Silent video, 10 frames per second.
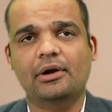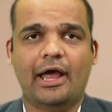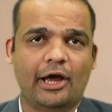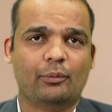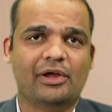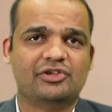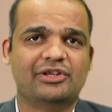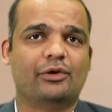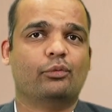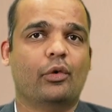language
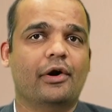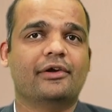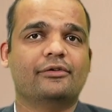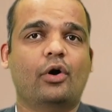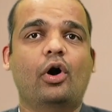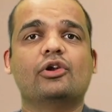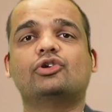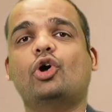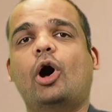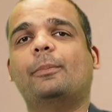that works on
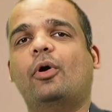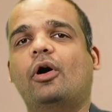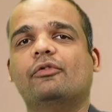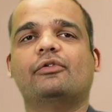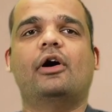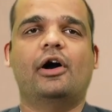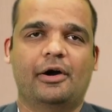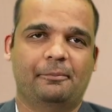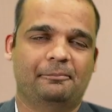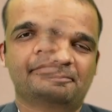top of
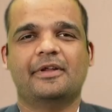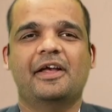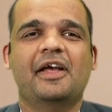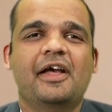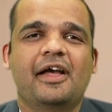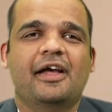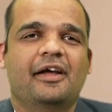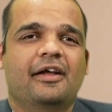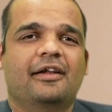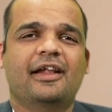ARM.
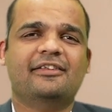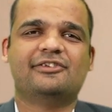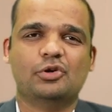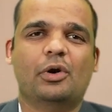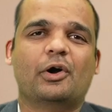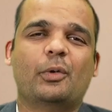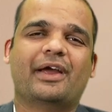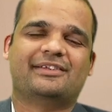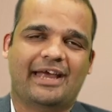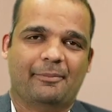Let's do a
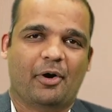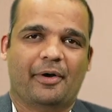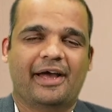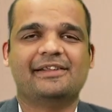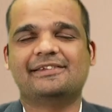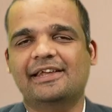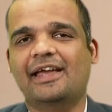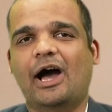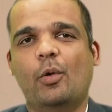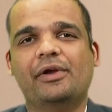quick demo and see
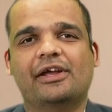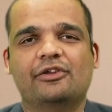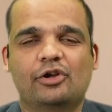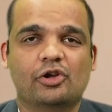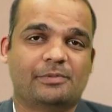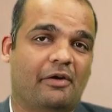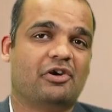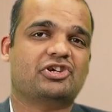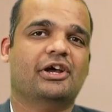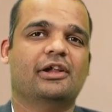how we can use
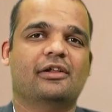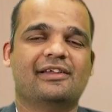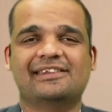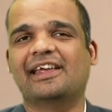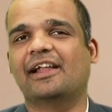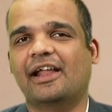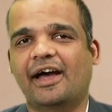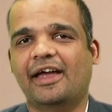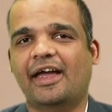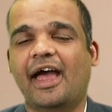PowerShell,
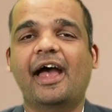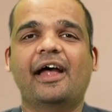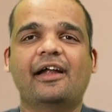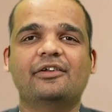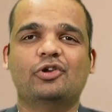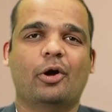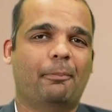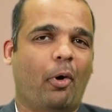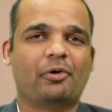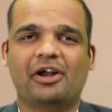CLI, and your
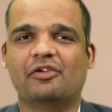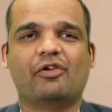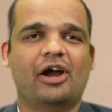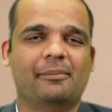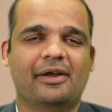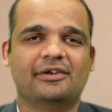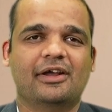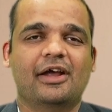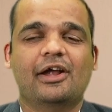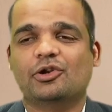portal environment
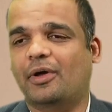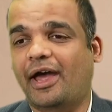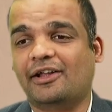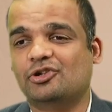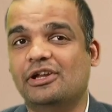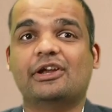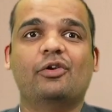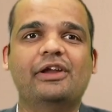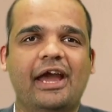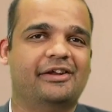to actually
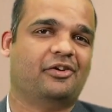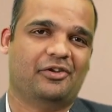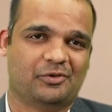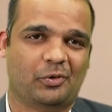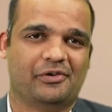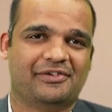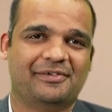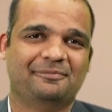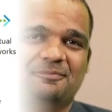create a resource.